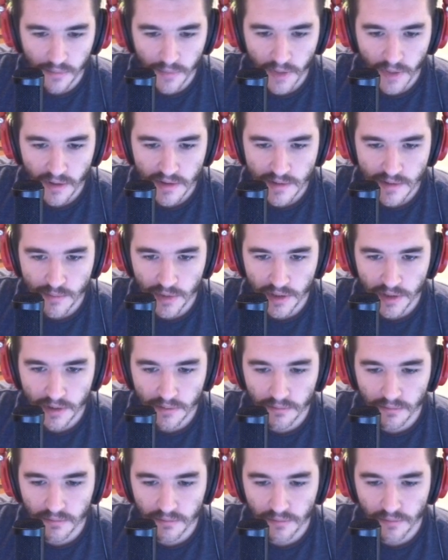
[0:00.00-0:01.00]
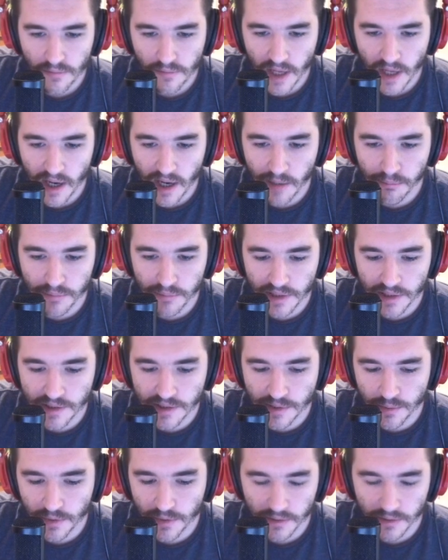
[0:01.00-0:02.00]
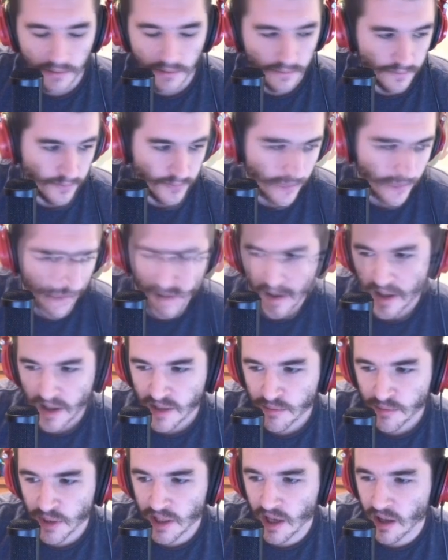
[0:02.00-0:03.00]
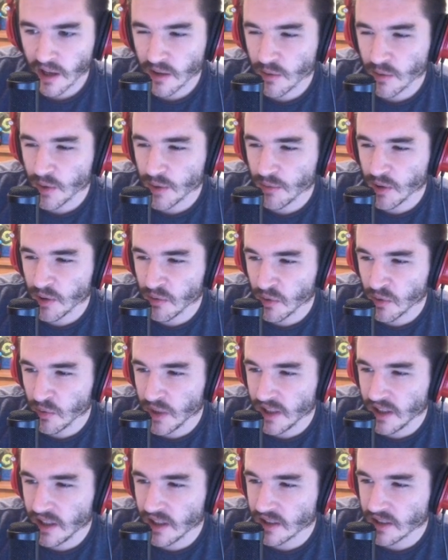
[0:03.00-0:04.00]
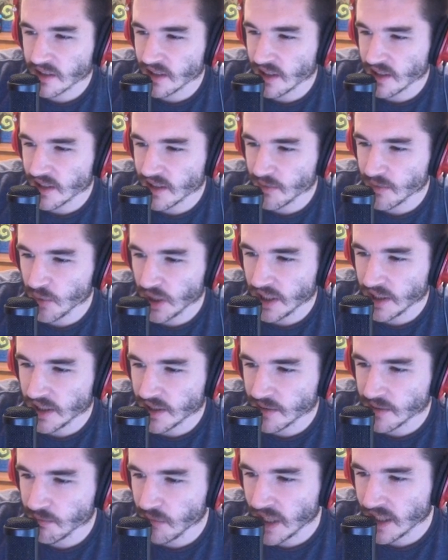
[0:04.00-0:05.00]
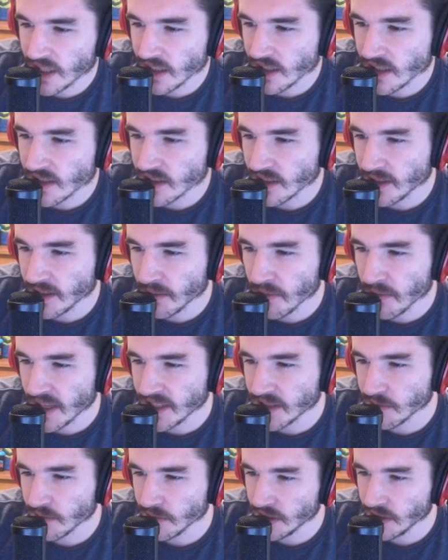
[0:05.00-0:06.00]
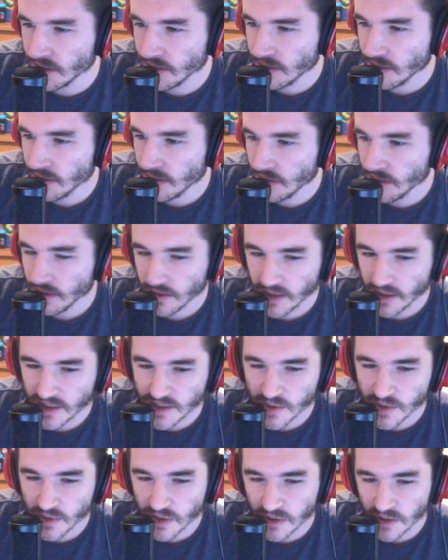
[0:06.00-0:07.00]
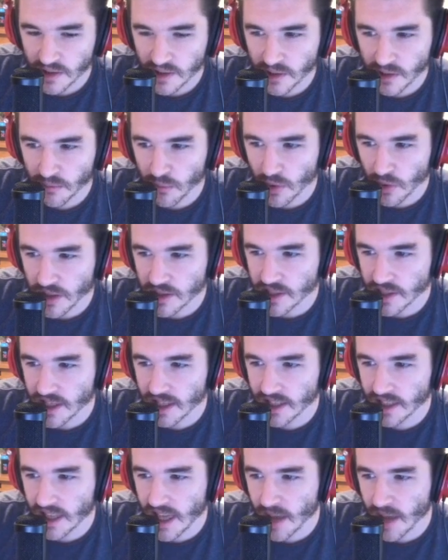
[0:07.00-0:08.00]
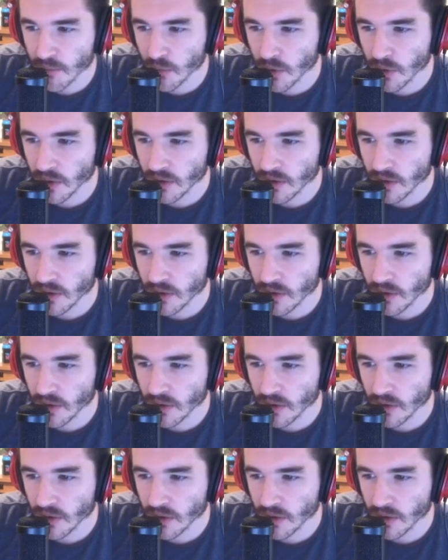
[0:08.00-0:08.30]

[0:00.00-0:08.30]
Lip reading: It's pretty good. I'm pleased with it. But yeah, where we're really going to see the speed is making it to commencement. That's where it can bridge that gap.